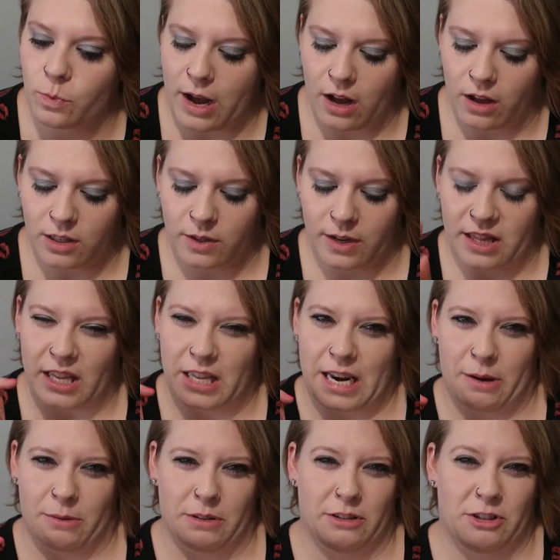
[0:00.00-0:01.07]
well, so I thought
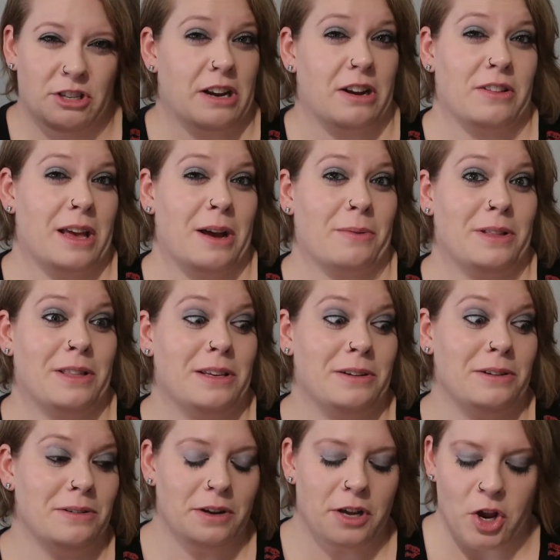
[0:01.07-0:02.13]
I would share that with
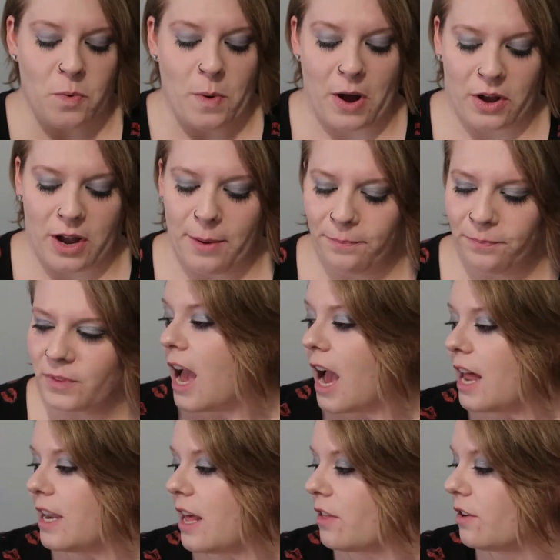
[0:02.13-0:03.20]
you. You're welcome.
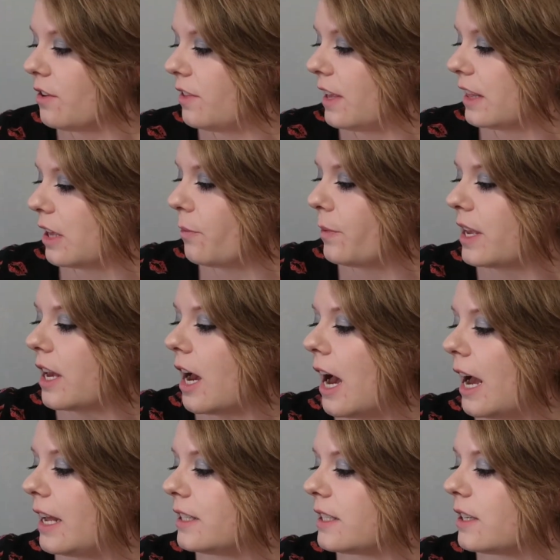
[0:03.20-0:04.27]
Another thing that we
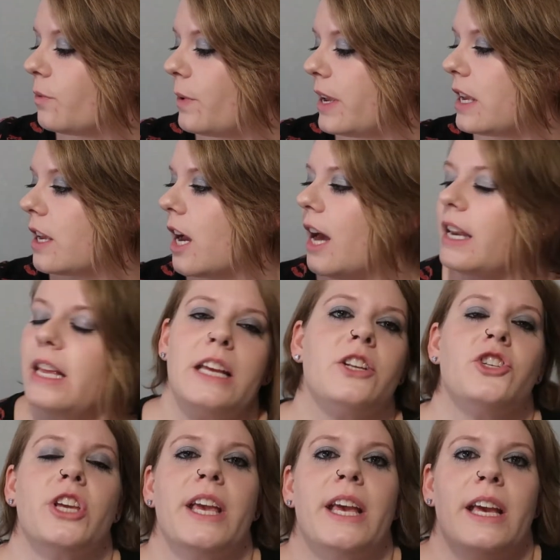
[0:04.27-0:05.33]
got
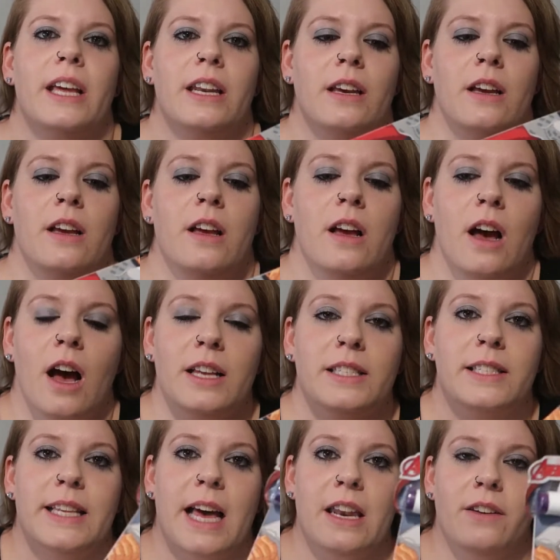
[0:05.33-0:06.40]
each kid a
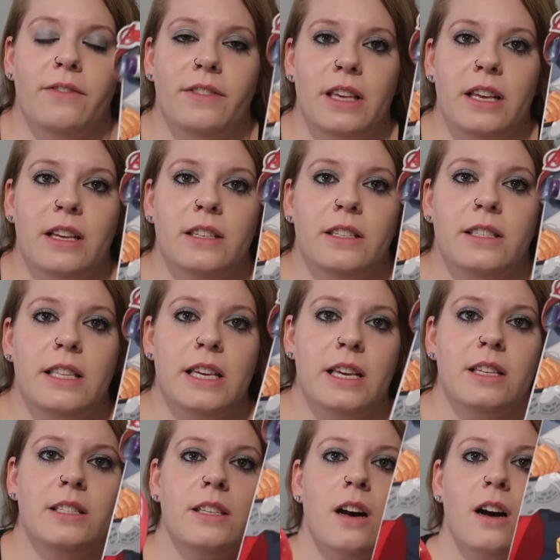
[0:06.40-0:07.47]
set of these.
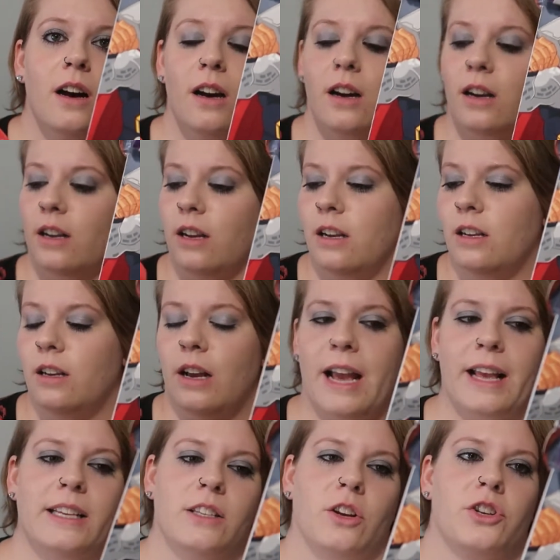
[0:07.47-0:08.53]
These are,
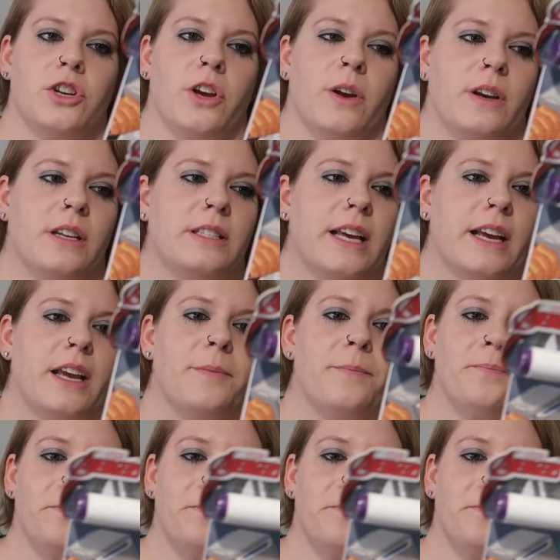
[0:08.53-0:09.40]
I guess I'll show you in a second,